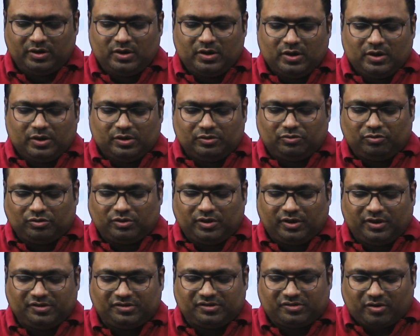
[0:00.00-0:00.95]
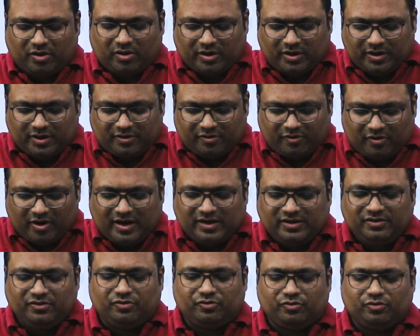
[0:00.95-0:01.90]
So there is credit
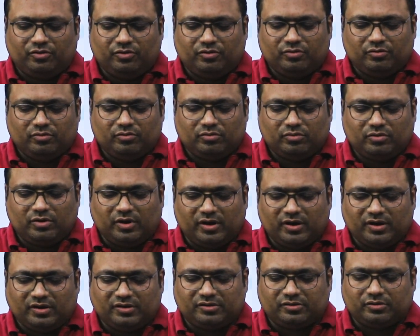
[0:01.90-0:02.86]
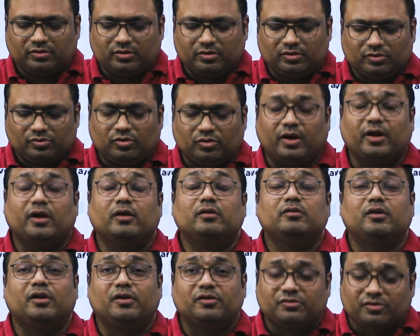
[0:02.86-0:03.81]
tranche, there is
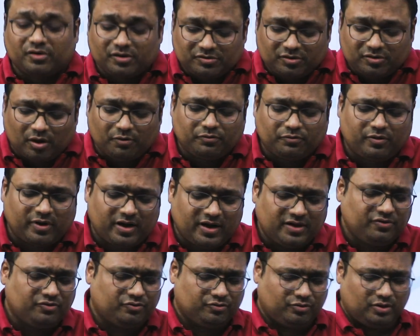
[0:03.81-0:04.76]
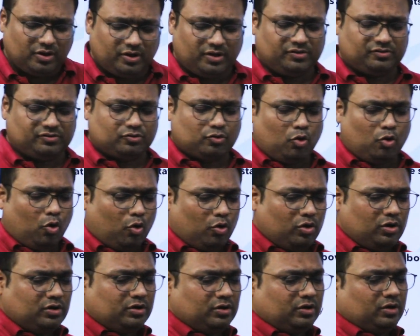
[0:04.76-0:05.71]
reserve tranche, there is
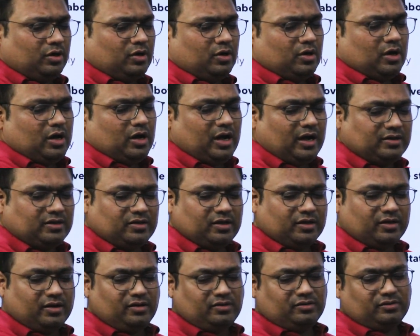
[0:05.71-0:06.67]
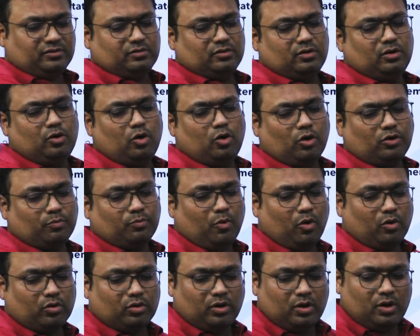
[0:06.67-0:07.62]
gold, and there is lot more.